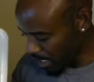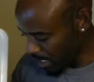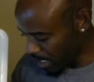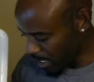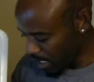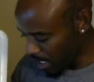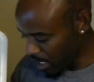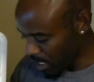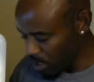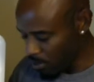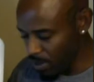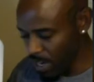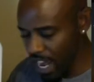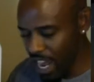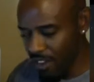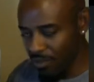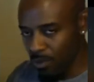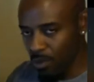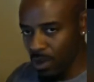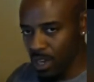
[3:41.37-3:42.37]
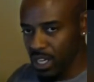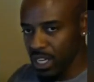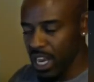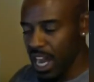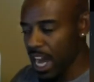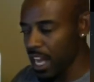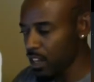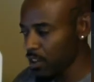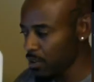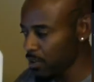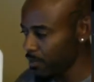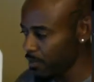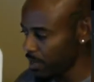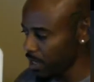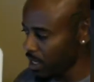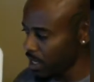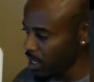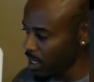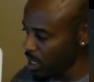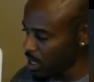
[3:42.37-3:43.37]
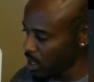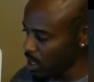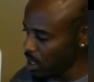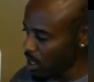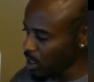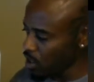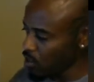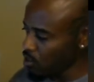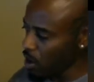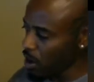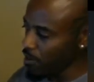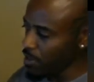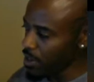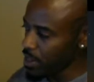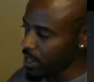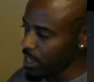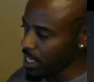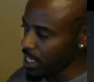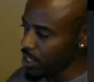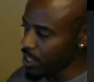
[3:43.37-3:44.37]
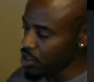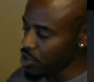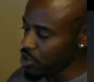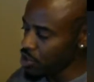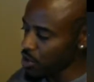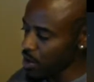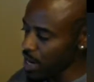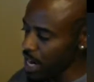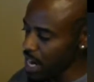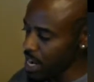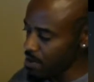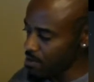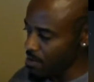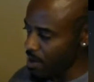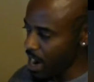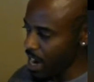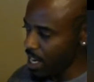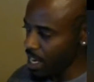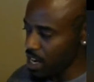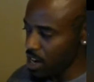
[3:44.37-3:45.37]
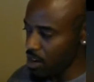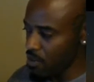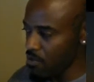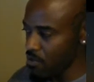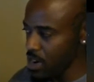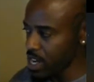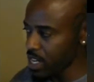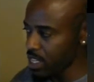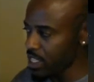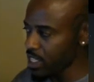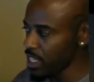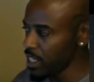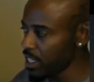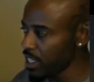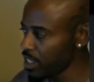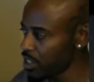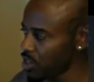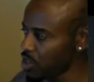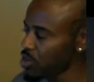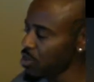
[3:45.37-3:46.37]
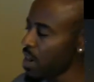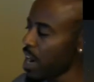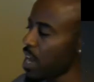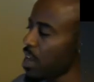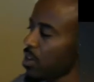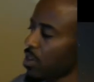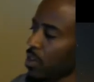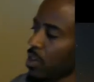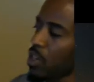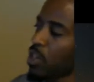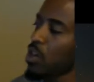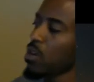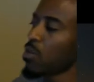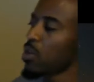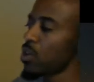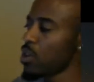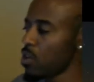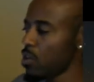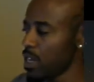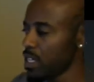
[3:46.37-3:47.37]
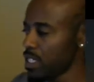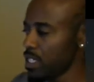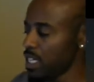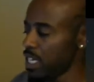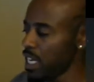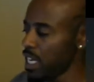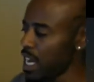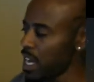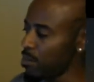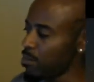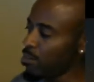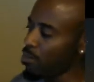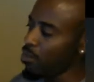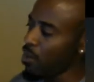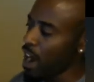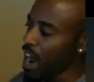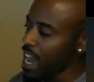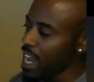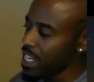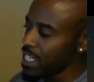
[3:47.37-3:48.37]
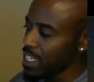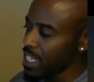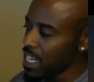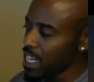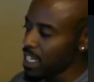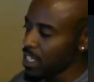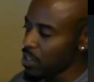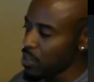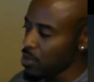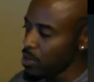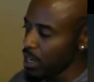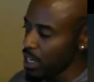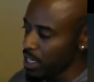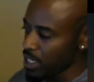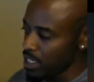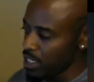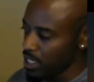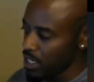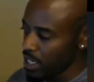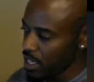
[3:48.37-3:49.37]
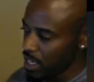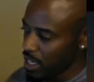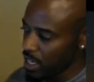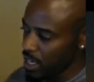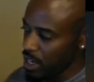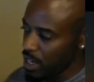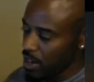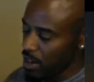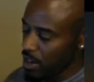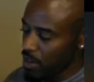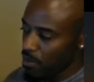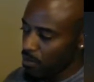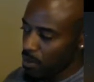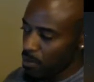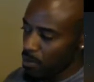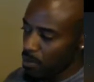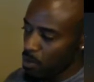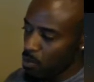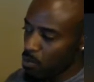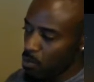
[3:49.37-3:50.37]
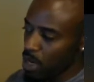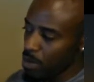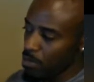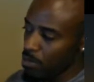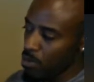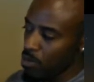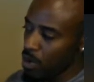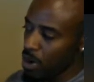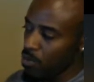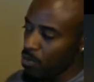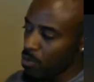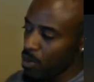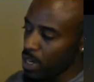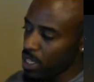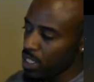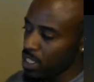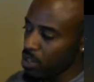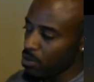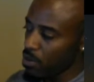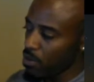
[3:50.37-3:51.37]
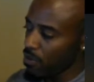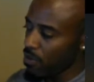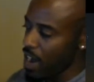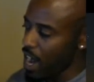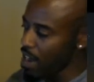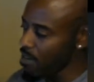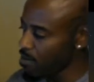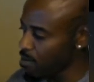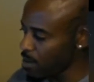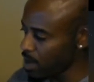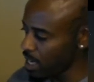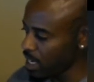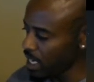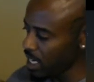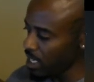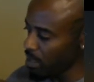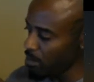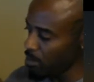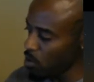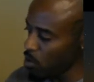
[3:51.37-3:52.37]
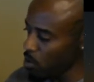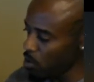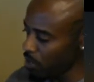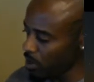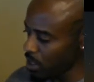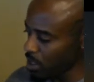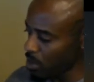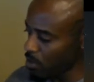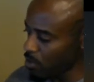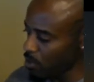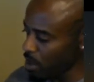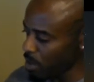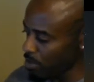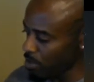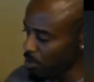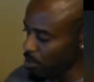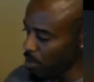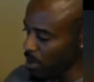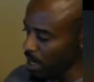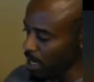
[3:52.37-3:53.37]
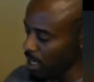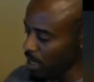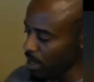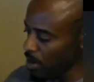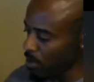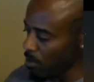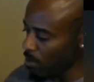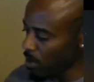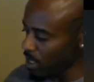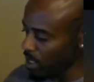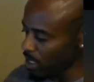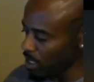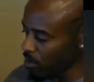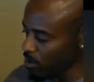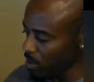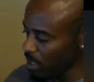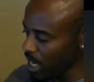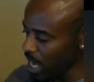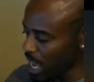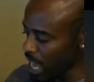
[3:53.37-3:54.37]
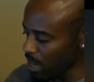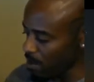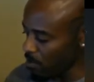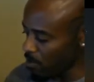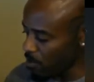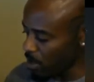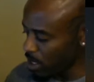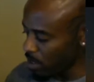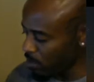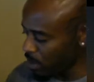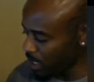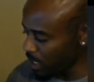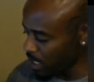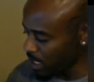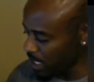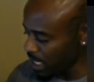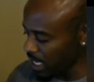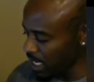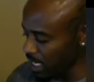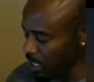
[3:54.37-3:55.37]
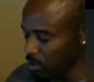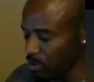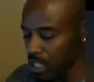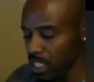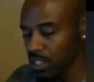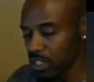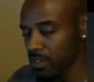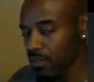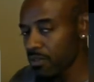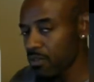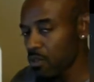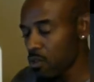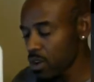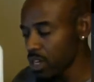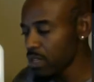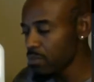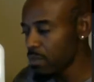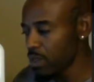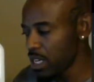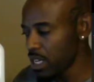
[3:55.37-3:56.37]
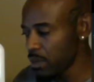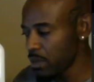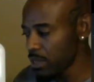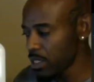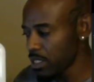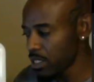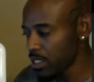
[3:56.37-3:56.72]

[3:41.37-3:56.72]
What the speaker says: you would have $1. So off of this trade right here, if we took this trade on the Euro USD and price increased from the 1.1051 and move to the 1.1091, which is an increase of 40 pips,